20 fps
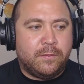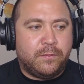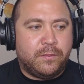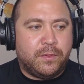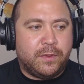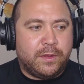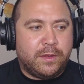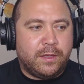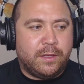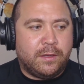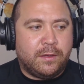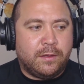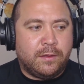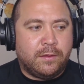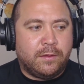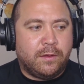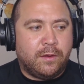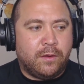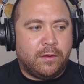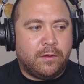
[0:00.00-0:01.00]
But
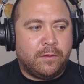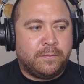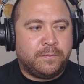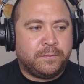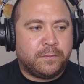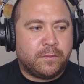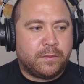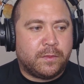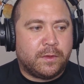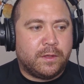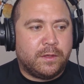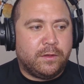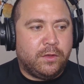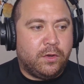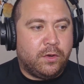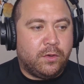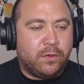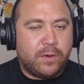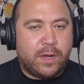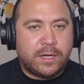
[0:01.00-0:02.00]
then, you know,
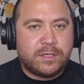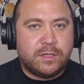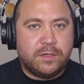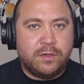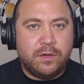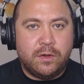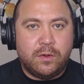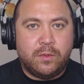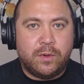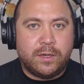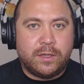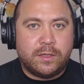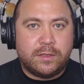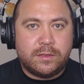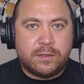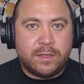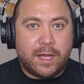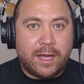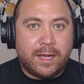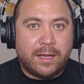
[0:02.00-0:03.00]
you don't actually know what
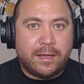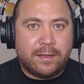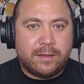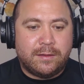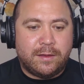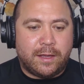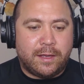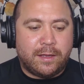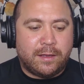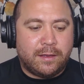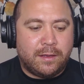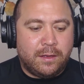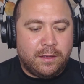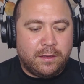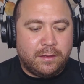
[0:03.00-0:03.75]
it's like, like